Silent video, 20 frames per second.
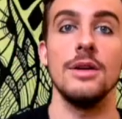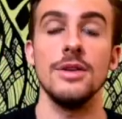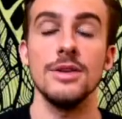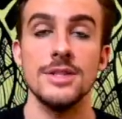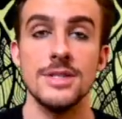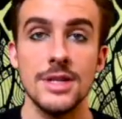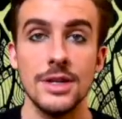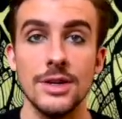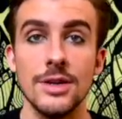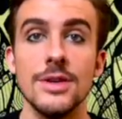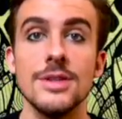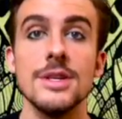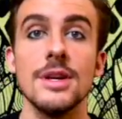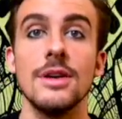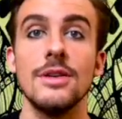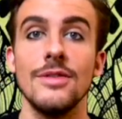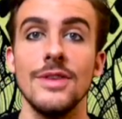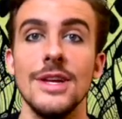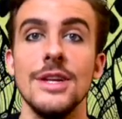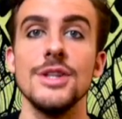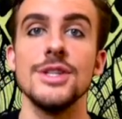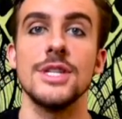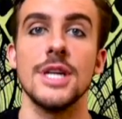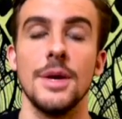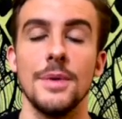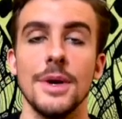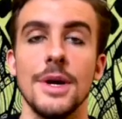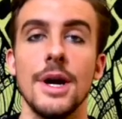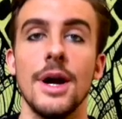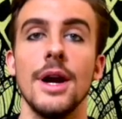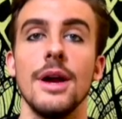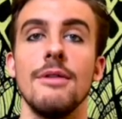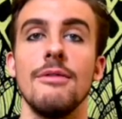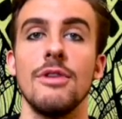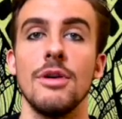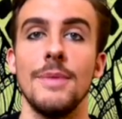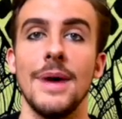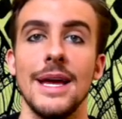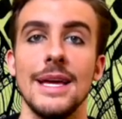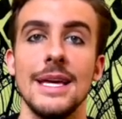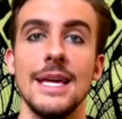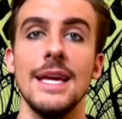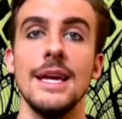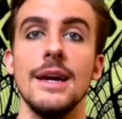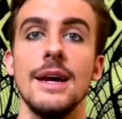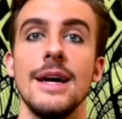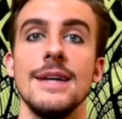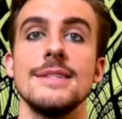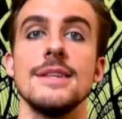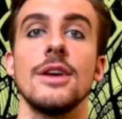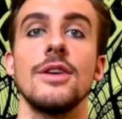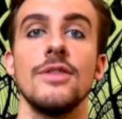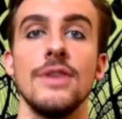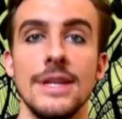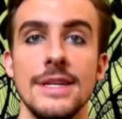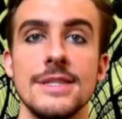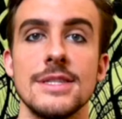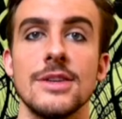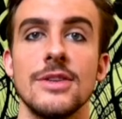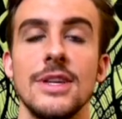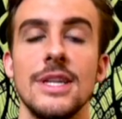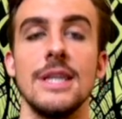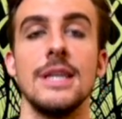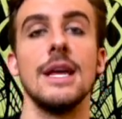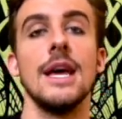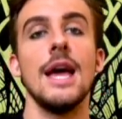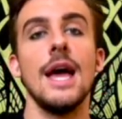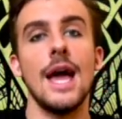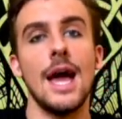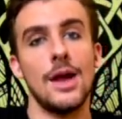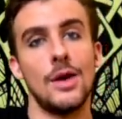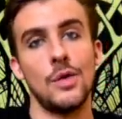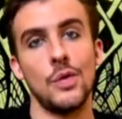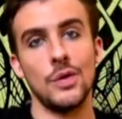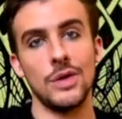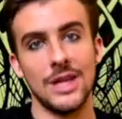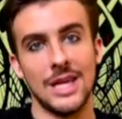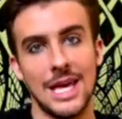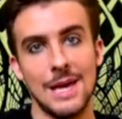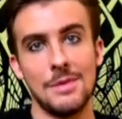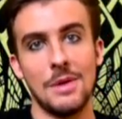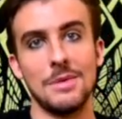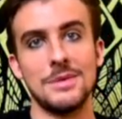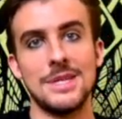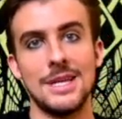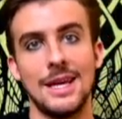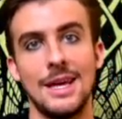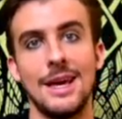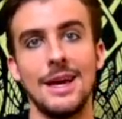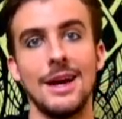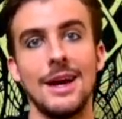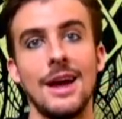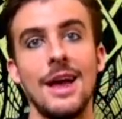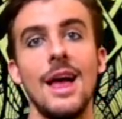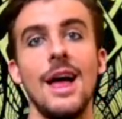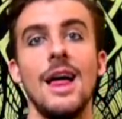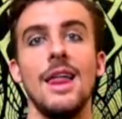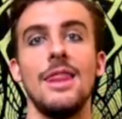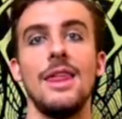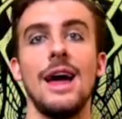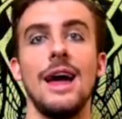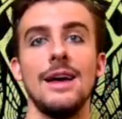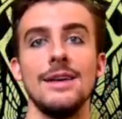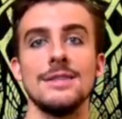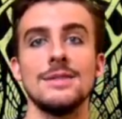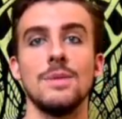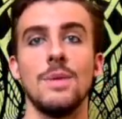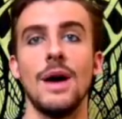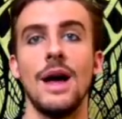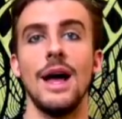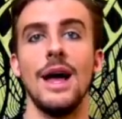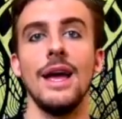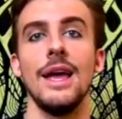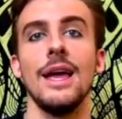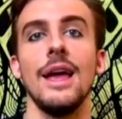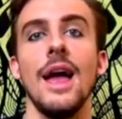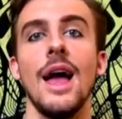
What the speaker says: used to use a green shower curtain from IKEA as a green screen and it only came up to here. That is why